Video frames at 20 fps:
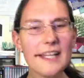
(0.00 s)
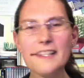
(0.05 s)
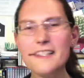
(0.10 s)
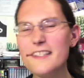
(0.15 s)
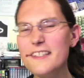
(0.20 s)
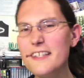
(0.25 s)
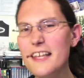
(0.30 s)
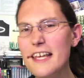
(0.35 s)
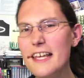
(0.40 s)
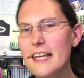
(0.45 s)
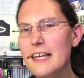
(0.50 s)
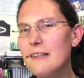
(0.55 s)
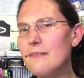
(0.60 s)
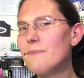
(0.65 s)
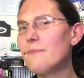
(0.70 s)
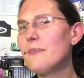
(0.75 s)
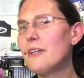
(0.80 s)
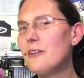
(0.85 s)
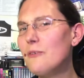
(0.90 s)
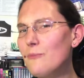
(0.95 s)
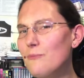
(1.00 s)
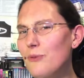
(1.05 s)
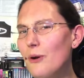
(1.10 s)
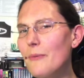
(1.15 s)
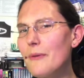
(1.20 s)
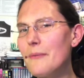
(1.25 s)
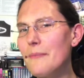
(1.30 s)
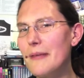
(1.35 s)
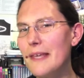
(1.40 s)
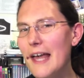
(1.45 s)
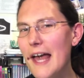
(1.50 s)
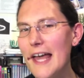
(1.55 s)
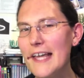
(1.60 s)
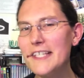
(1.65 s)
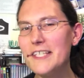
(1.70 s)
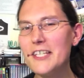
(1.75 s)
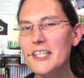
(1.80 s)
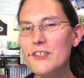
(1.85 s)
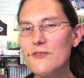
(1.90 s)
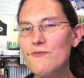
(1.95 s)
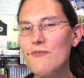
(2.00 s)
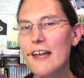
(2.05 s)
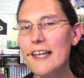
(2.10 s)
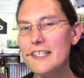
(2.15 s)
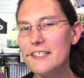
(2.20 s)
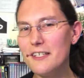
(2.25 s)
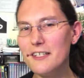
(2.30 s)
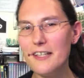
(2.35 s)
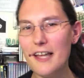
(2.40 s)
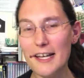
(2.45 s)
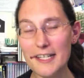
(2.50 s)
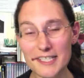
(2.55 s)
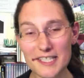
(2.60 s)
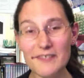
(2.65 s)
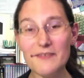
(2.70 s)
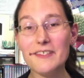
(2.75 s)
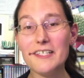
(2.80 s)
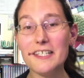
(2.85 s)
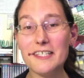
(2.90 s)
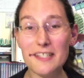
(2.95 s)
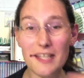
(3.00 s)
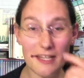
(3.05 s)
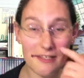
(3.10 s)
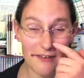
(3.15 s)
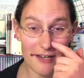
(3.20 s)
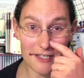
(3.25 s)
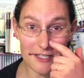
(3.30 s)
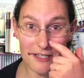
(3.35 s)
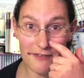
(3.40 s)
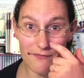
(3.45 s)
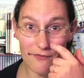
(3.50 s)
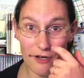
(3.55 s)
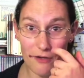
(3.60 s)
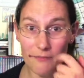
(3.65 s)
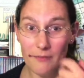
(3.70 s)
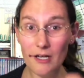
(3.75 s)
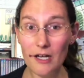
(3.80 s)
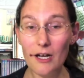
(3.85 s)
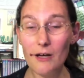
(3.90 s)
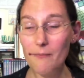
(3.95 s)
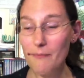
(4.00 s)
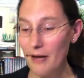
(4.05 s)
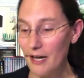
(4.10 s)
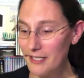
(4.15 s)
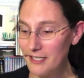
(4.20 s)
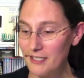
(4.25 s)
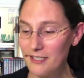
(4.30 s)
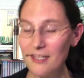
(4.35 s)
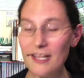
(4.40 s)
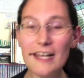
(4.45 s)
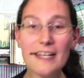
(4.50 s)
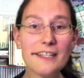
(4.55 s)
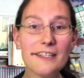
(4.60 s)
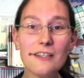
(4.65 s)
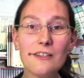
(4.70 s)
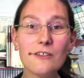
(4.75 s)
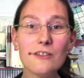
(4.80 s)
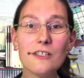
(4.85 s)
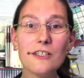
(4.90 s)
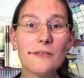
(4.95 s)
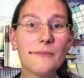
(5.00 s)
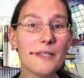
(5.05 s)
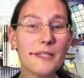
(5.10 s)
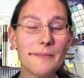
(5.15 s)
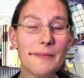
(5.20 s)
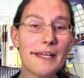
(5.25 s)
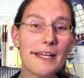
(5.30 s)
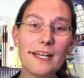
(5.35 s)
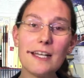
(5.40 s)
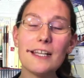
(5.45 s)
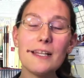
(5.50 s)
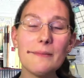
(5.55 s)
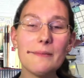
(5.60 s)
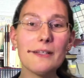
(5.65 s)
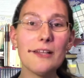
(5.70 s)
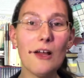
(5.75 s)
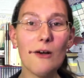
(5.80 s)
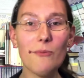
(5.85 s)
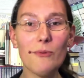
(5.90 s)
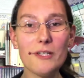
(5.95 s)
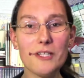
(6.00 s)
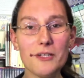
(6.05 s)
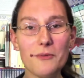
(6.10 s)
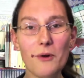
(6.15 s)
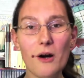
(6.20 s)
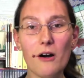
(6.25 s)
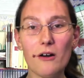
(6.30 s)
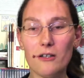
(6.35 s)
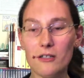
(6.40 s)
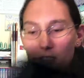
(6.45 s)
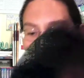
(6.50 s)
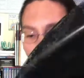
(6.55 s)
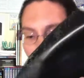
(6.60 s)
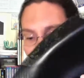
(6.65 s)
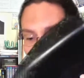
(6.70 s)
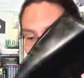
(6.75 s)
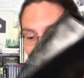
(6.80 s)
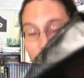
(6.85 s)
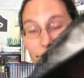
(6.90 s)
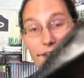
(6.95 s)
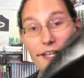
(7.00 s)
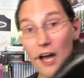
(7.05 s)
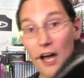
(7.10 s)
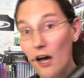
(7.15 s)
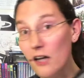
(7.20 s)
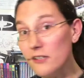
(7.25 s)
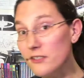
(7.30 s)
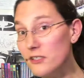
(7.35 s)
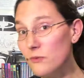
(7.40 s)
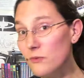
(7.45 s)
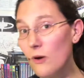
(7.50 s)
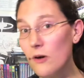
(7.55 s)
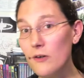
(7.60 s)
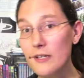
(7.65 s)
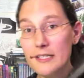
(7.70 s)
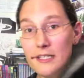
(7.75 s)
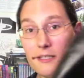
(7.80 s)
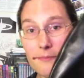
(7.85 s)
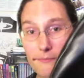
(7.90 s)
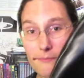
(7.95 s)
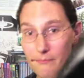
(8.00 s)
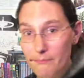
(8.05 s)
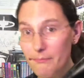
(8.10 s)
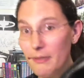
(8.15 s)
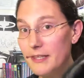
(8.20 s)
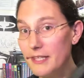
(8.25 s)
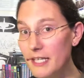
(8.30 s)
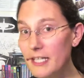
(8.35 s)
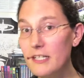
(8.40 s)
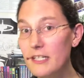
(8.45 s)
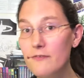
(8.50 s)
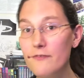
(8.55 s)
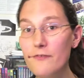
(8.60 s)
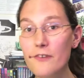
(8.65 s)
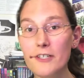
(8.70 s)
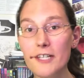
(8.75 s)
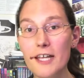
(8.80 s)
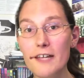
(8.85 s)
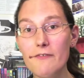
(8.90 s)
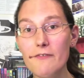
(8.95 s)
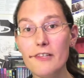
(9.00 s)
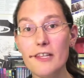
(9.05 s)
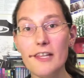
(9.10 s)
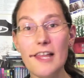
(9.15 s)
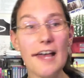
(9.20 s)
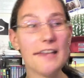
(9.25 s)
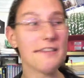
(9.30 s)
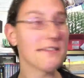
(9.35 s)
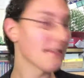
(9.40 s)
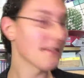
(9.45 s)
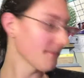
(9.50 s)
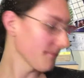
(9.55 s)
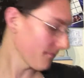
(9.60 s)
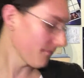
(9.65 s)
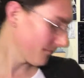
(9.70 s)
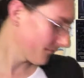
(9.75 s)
let's say, it would probably be 18 rated activities that they're actually from, but I just like the look of them and they make a click-clop when you walk. It's very hard to walk in them, but they're good fun nevertheless.